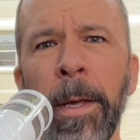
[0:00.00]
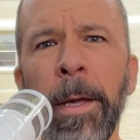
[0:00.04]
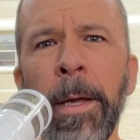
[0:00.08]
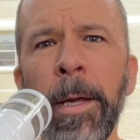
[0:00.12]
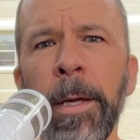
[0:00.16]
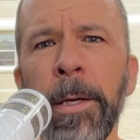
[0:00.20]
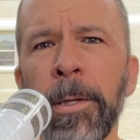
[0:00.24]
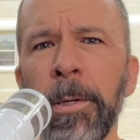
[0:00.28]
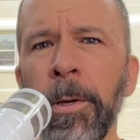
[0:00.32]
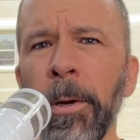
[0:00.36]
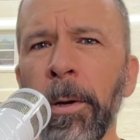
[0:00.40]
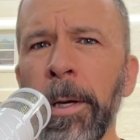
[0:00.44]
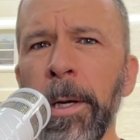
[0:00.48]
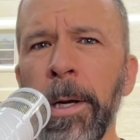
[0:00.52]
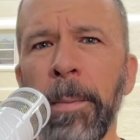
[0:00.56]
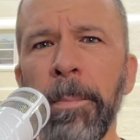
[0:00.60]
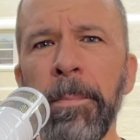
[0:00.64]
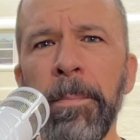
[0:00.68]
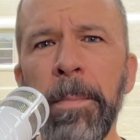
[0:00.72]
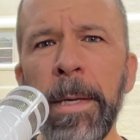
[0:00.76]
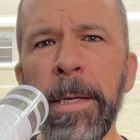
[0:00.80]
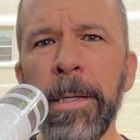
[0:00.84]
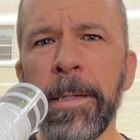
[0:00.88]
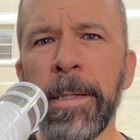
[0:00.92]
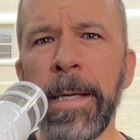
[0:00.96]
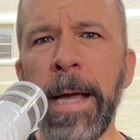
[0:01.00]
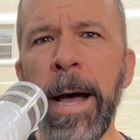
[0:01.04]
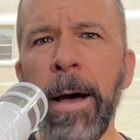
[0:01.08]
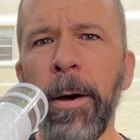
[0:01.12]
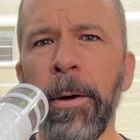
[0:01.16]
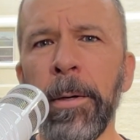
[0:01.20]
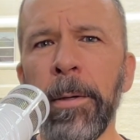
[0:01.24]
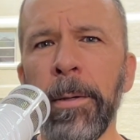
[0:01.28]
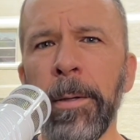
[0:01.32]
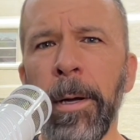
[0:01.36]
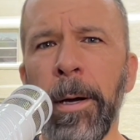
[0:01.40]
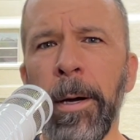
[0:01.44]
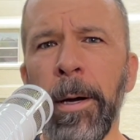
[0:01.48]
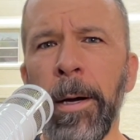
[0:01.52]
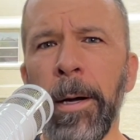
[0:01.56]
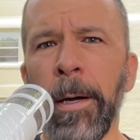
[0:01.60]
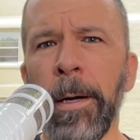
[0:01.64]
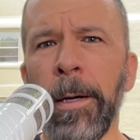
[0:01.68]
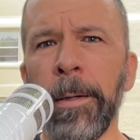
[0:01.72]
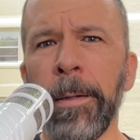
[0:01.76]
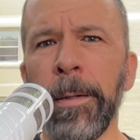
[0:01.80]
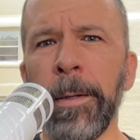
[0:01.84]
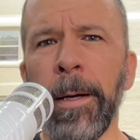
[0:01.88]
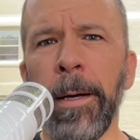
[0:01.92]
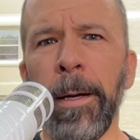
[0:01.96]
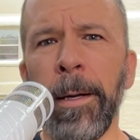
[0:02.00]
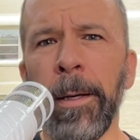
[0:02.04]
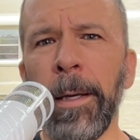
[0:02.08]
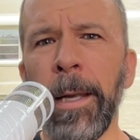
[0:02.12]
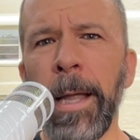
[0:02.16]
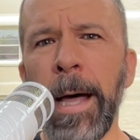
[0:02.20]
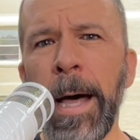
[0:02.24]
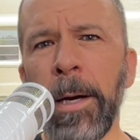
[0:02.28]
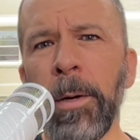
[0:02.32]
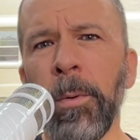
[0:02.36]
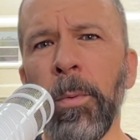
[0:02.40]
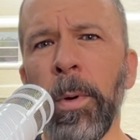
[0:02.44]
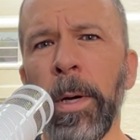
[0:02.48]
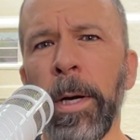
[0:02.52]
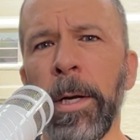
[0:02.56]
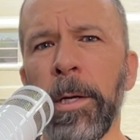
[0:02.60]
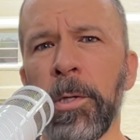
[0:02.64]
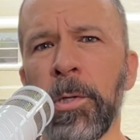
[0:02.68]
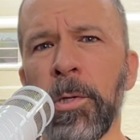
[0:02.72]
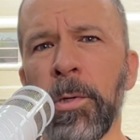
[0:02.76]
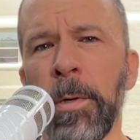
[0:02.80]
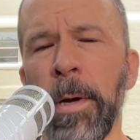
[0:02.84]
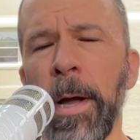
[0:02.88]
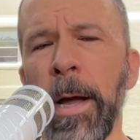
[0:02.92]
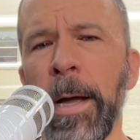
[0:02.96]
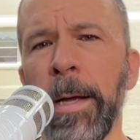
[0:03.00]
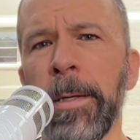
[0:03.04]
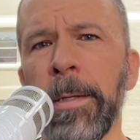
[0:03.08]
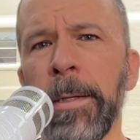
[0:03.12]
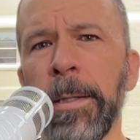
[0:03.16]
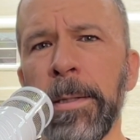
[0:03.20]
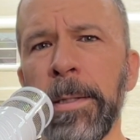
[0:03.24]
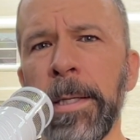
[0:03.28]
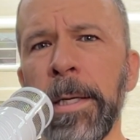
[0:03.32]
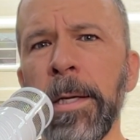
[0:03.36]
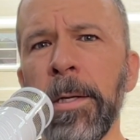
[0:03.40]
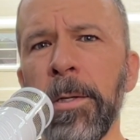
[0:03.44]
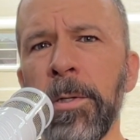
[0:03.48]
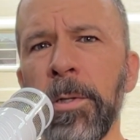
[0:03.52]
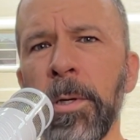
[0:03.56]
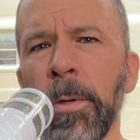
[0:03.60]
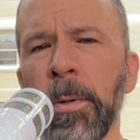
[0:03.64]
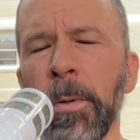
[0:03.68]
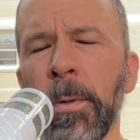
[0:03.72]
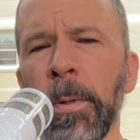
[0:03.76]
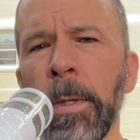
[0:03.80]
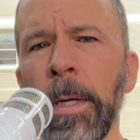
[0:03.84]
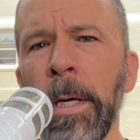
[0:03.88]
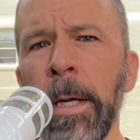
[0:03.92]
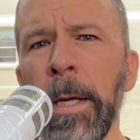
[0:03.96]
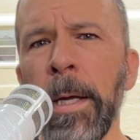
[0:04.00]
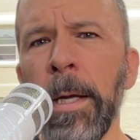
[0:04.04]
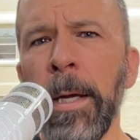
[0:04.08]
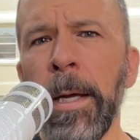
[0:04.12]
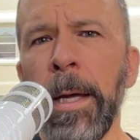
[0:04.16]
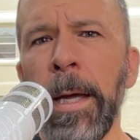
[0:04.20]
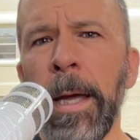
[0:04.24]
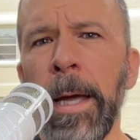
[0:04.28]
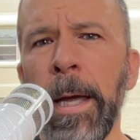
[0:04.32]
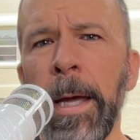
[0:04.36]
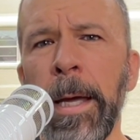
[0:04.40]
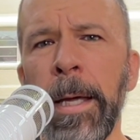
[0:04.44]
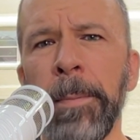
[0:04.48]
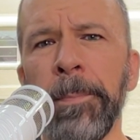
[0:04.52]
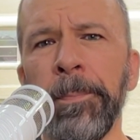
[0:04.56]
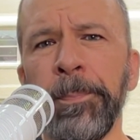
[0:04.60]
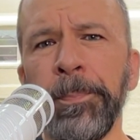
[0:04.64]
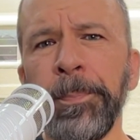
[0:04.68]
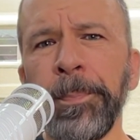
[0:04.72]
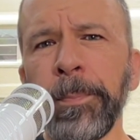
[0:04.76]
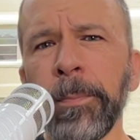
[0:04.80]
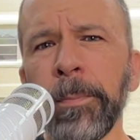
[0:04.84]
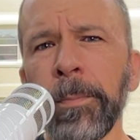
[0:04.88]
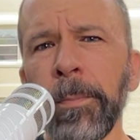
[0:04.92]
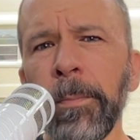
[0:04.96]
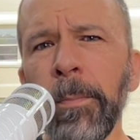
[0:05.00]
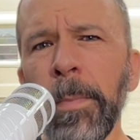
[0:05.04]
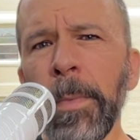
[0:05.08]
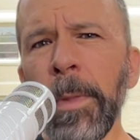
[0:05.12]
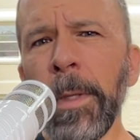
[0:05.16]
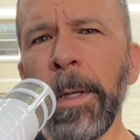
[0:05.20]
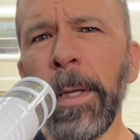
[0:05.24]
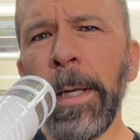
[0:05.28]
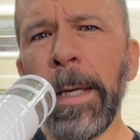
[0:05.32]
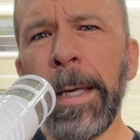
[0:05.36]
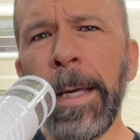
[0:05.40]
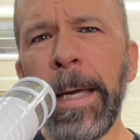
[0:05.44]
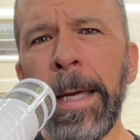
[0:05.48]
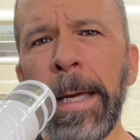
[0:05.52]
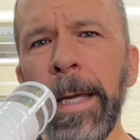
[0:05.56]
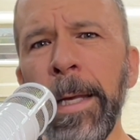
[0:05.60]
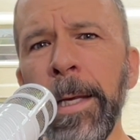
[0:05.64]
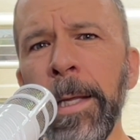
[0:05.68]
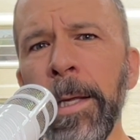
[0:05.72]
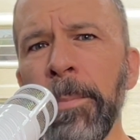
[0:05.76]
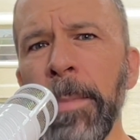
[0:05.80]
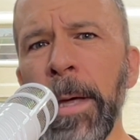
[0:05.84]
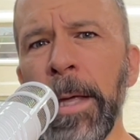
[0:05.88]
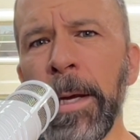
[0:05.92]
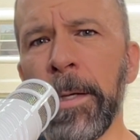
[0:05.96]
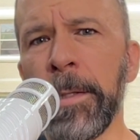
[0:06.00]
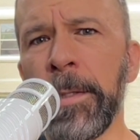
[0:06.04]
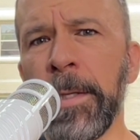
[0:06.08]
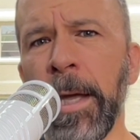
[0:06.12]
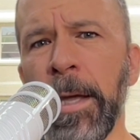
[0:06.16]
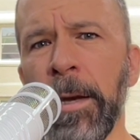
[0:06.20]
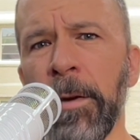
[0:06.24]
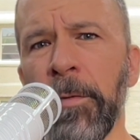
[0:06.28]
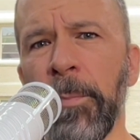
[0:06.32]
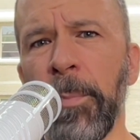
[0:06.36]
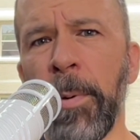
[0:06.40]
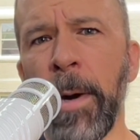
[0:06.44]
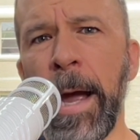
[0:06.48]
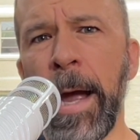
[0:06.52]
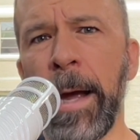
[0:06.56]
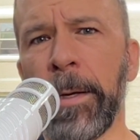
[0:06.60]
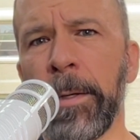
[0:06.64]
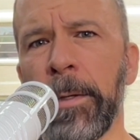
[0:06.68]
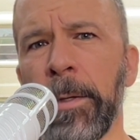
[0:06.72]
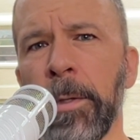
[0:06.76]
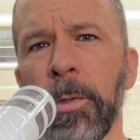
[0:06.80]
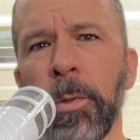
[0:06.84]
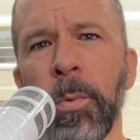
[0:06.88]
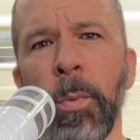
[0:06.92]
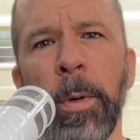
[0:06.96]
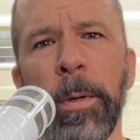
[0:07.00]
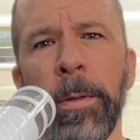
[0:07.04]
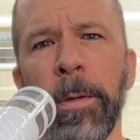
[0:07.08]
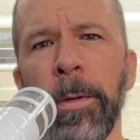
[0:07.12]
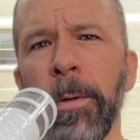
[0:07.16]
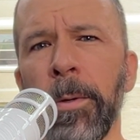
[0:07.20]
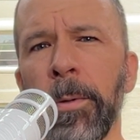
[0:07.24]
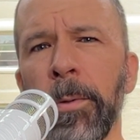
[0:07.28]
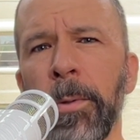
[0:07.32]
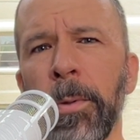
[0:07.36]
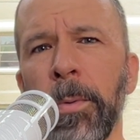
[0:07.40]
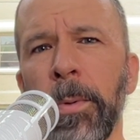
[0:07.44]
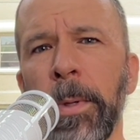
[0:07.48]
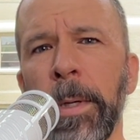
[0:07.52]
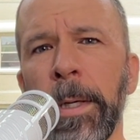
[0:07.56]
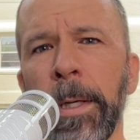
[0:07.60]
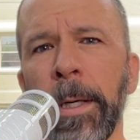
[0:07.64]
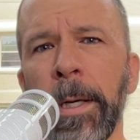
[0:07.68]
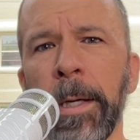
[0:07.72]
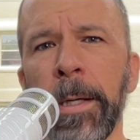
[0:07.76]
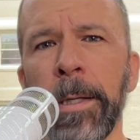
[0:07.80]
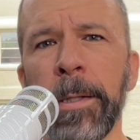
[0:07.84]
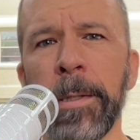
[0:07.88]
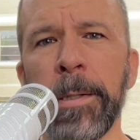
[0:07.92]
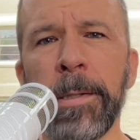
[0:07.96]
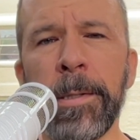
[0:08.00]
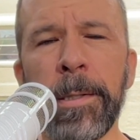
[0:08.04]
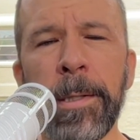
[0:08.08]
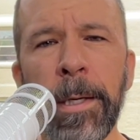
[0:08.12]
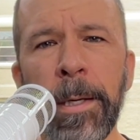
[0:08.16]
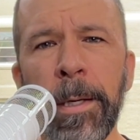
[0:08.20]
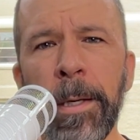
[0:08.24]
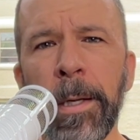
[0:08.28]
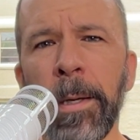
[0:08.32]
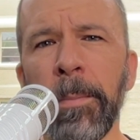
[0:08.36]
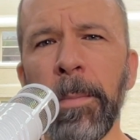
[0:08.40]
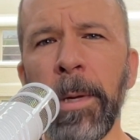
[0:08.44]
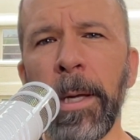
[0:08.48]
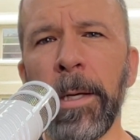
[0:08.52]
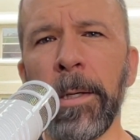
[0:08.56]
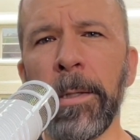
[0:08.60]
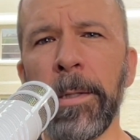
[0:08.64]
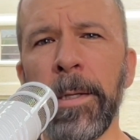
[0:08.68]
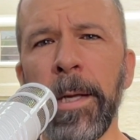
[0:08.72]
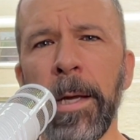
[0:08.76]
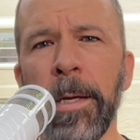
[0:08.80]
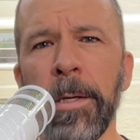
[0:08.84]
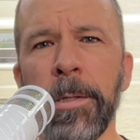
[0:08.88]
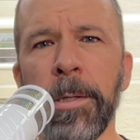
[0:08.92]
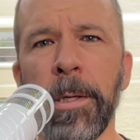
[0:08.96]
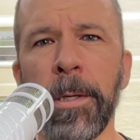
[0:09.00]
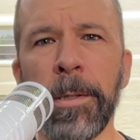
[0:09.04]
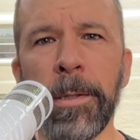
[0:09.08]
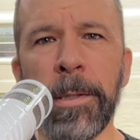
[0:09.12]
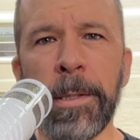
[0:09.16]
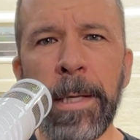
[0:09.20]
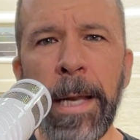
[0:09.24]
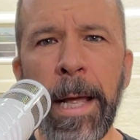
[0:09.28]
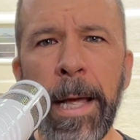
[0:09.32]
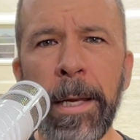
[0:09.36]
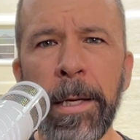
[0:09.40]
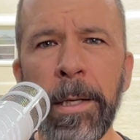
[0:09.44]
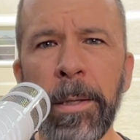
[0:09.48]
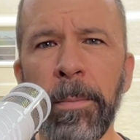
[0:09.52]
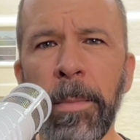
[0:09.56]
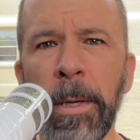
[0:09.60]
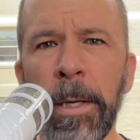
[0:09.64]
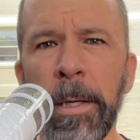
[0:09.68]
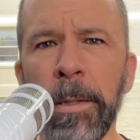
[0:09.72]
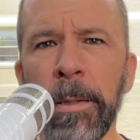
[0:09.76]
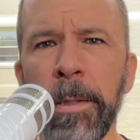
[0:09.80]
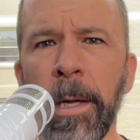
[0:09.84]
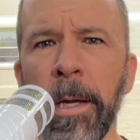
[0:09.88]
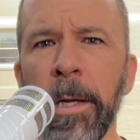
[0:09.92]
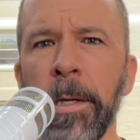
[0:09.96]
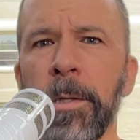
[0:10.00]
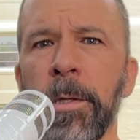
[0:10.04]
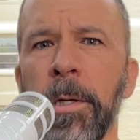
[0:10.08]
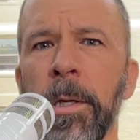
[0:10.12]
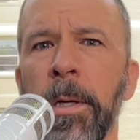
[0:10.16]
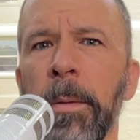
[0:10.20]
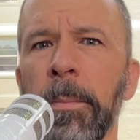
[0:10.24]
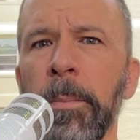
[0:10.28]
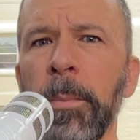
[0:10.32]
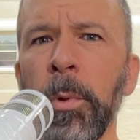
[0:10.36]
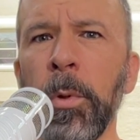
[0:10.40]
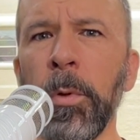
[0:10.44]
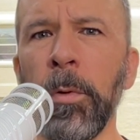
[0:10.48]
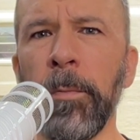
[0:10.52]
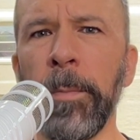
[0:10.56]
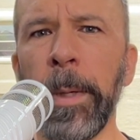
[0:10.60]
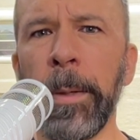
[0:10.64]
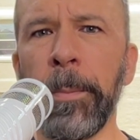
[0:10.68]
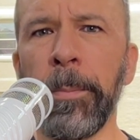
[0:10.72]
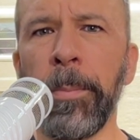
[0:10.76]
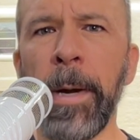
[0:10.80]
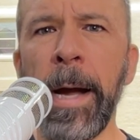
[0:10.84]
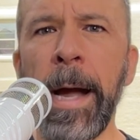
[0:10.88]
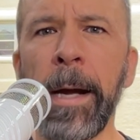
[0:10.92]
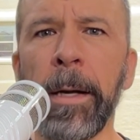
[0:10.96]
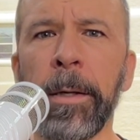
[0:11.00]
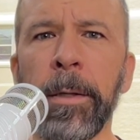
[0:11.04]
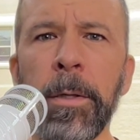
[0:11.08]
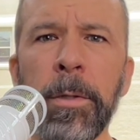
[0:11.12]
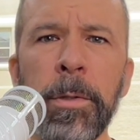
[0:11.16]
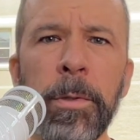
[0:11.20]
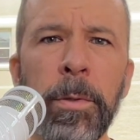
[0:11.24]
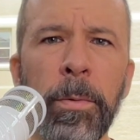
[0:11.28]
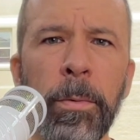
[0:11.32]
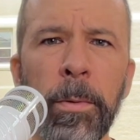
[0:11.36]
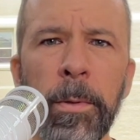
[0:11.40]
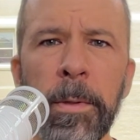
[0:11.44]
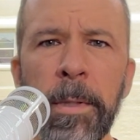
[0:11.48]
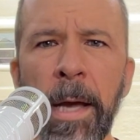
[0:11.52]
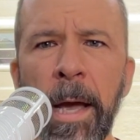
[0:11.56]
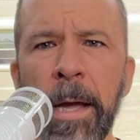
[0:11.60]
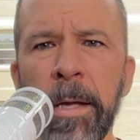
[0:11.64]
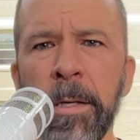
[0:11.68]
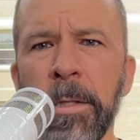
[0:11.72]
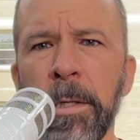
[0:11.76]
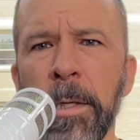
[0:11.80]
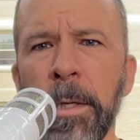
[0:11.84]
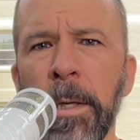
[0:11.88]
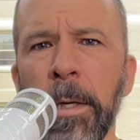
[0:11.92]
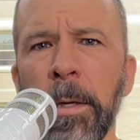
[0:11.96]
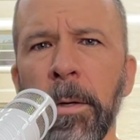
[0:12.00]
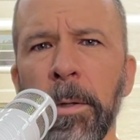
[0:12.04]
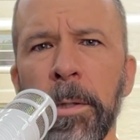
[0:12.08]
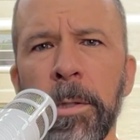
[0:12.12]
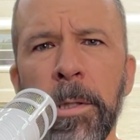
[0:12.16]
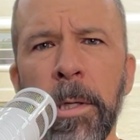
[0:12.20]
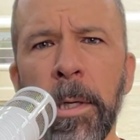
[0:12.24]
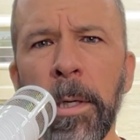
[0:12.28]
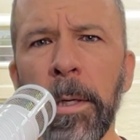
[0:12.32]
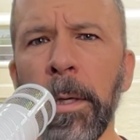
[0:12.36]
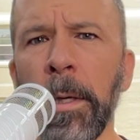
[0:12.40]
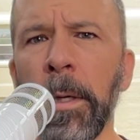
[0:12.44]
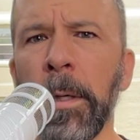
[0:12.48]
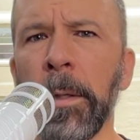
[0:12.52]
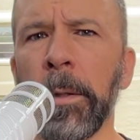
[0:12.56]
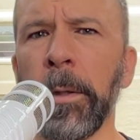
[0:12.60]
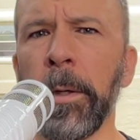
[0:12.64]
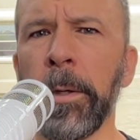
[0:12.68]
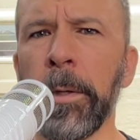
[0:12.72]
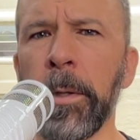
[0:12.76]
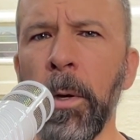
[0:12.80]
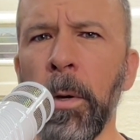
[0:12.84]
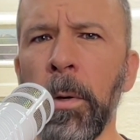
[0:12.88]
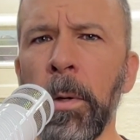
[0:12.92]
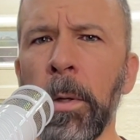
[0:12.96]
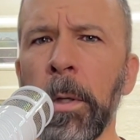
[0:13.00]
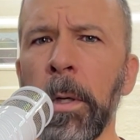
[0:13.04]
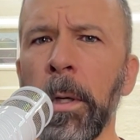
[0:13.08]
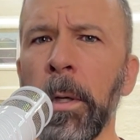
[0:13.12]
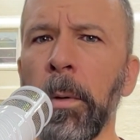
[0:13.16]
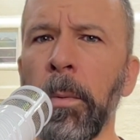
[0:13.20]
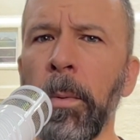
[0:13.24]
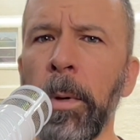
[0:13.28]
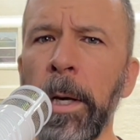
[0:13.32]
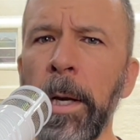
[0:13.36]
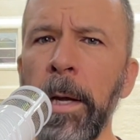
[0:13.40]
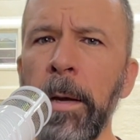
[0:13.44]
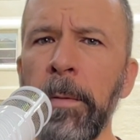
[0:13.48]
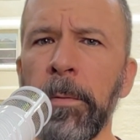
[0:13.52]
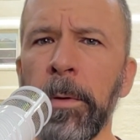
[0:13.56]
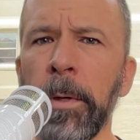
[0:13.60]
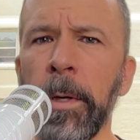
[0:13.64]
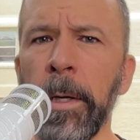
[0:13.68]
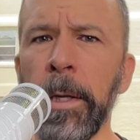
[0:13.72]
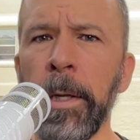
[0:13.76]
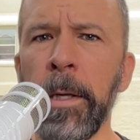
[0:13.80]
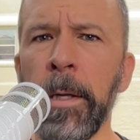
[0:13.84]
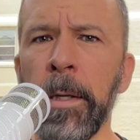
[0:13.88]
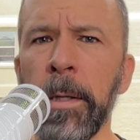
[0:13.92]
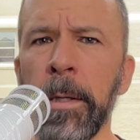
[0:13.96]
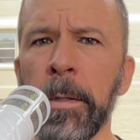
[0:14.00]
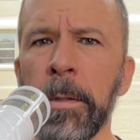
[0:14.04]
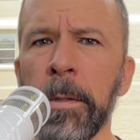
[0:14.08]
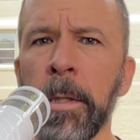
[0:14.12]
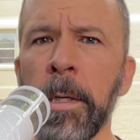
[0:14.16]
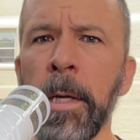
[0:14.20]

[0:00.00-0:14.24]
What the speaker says: you're going to miss out on a lot of what it's trying to teach you. And any meditative practice, whether you're doing a sitting meditation, standing meditation, a movement practice through Tai Chi or Qigong or yoga or whatever it is,